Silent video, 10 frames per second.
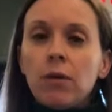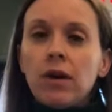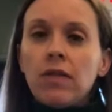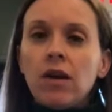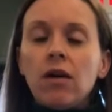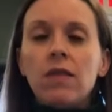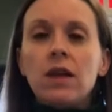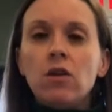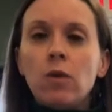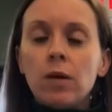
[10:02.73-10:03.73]
in there and then
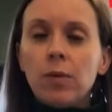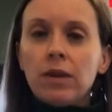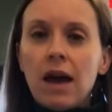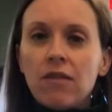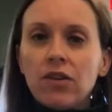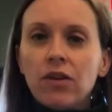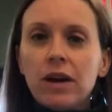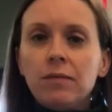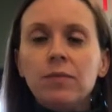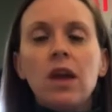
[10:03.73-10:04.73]
you wanna put lavender
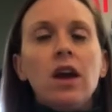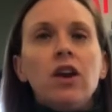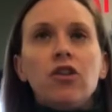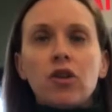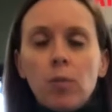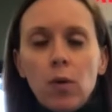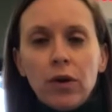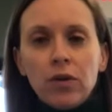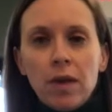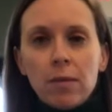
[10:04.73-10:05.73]
in, you're gonna pour
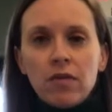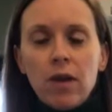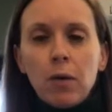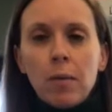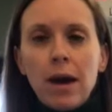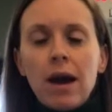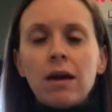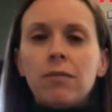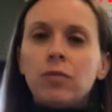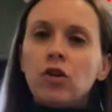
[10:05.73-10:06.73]
your lemon flower back,
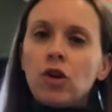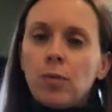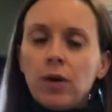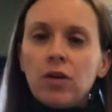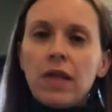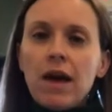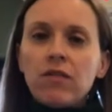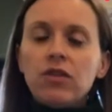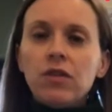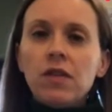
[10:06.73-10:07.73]
you're gonna put your
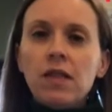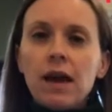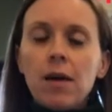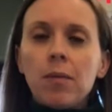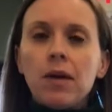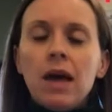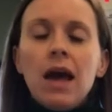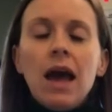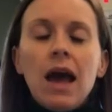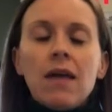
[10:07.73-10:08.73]
lavender in the lamp,
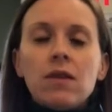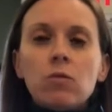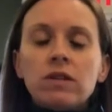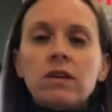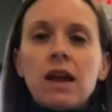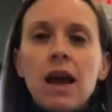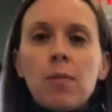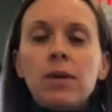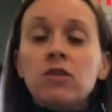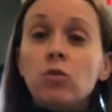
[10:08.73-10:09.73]
and then what's gonna
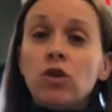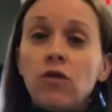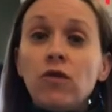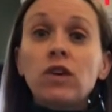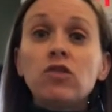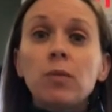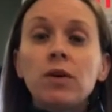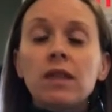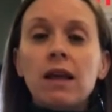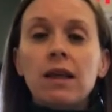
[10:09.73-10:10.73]
happen is when you first burn
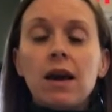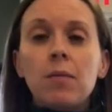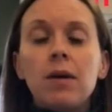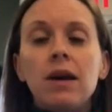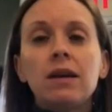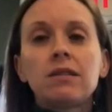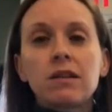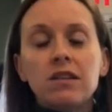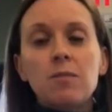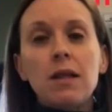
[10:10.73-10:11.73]
that lamp, it's gonna
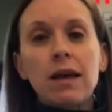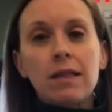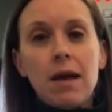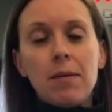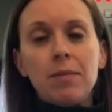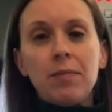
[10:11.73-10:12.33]
smell like lemon,